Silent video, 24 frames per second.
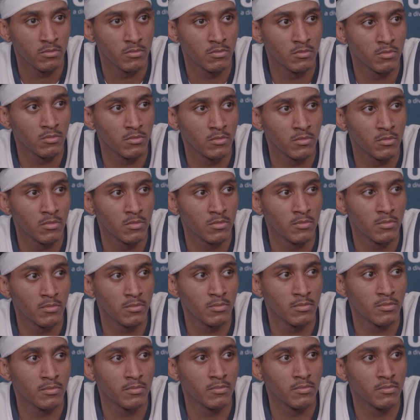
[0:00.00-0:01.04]
Now, not
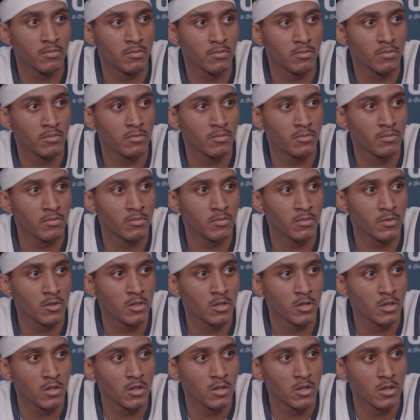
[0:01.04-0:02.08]
the best defensive game for
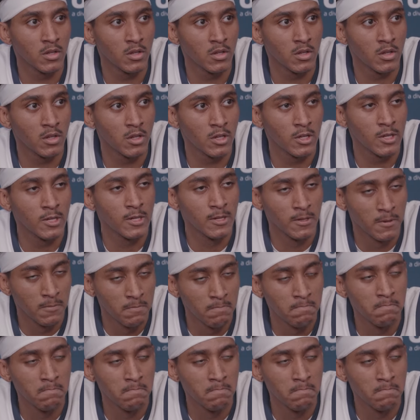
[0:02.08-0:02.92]
you guys tonight.